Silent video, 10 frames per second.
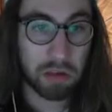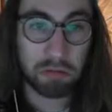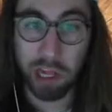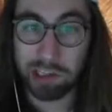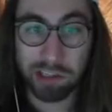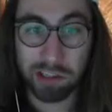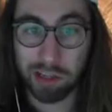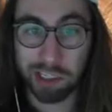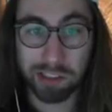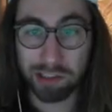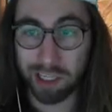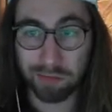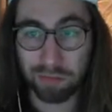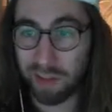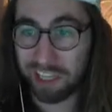That's
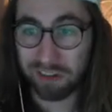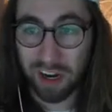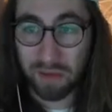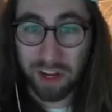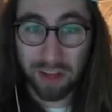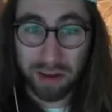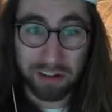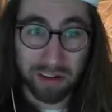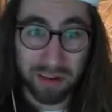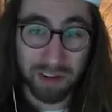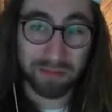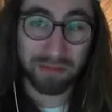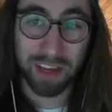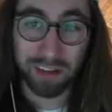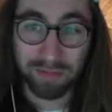what I'm all about. I mean,
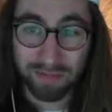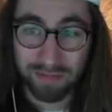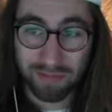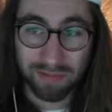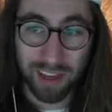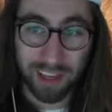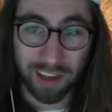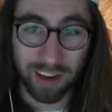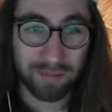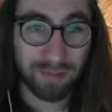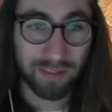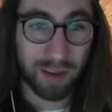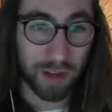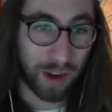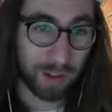yeah. Heck yeah.
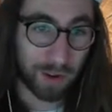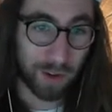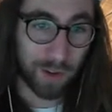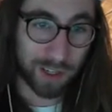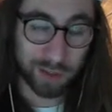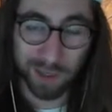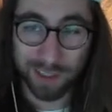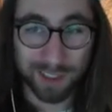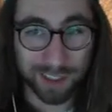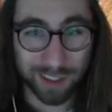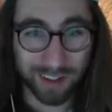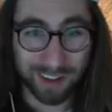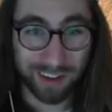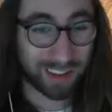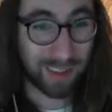I mean, I learned a lot doing it, so,
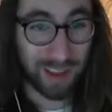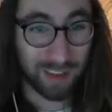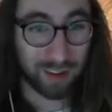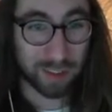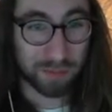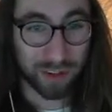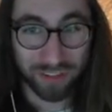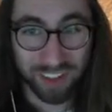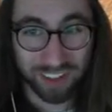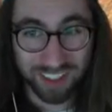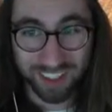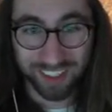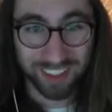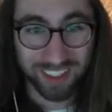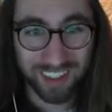and I thought it was pretty fun,
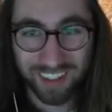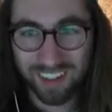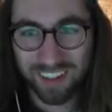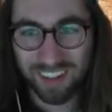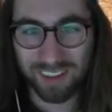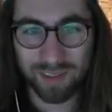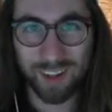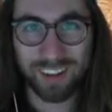so I mean,